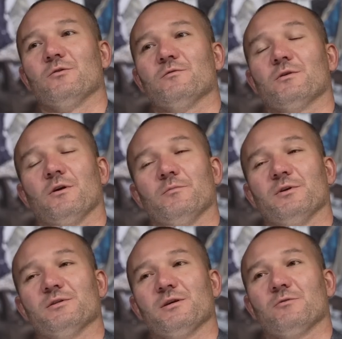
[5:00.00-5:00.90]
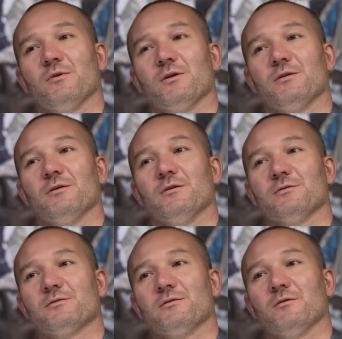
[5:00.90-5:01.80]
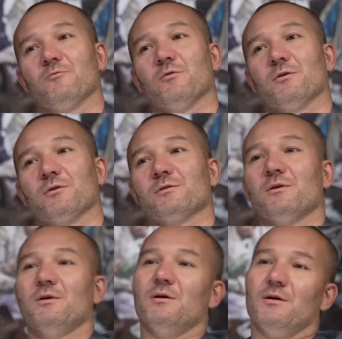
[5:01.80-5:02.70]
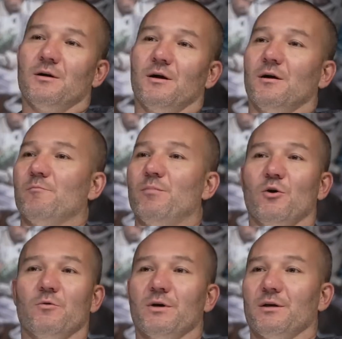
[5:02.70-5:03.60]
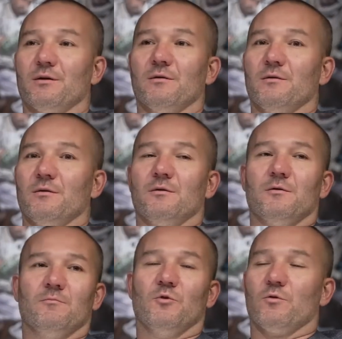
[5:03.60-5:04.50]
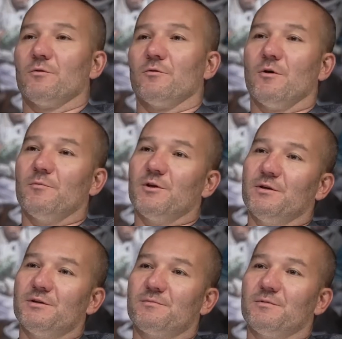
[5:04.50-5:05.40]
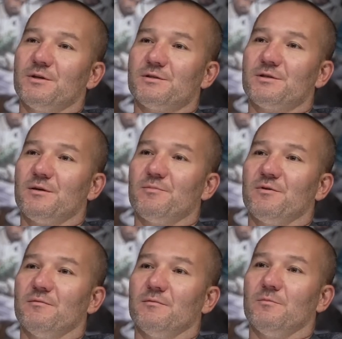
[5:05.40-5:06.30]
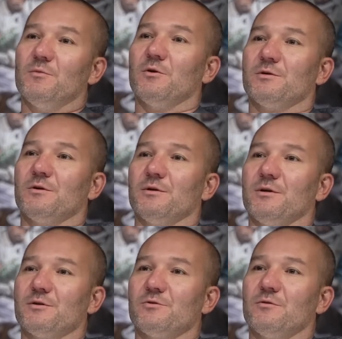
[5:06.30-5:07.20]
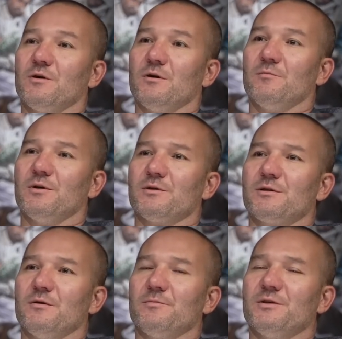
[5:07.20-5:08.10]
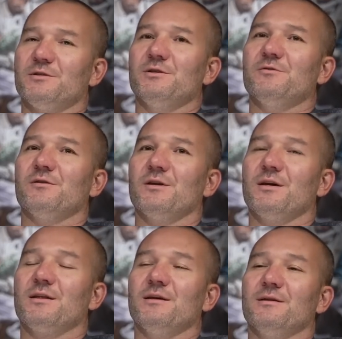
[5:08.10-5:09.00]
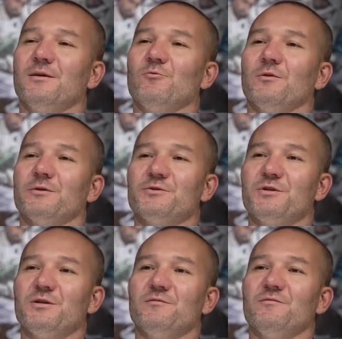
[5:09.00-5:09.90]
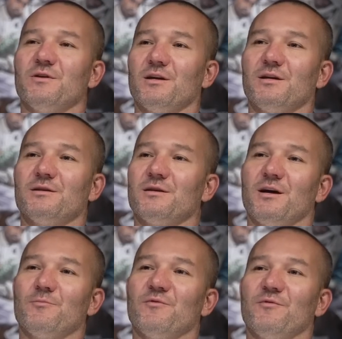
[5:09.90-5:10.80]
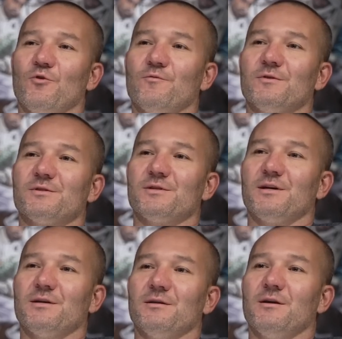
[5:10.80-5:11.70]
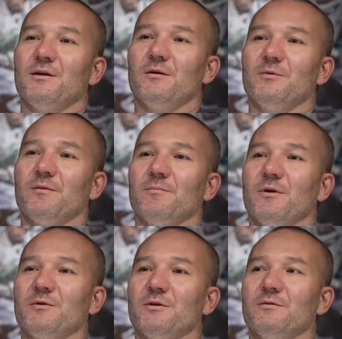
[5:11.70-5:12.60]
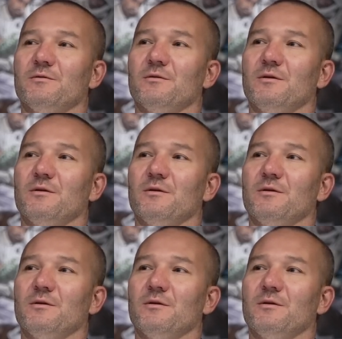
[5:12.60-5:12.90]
over companies like Raytheon, Skunk Works, Boeing, Northrop Grumman, these type of the military industrial complex companies. Do you think that they will achieve any type of oversight? I mean, I've been,